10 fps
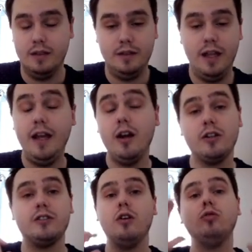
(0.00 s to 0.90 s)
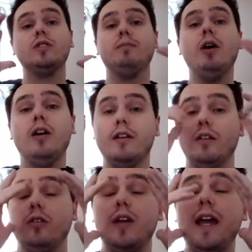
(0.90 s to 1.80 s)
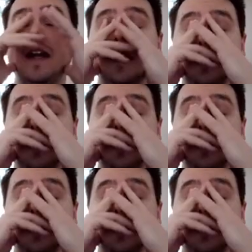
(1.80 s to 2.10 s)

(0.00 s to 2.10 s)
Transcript: They are so smart. Okay.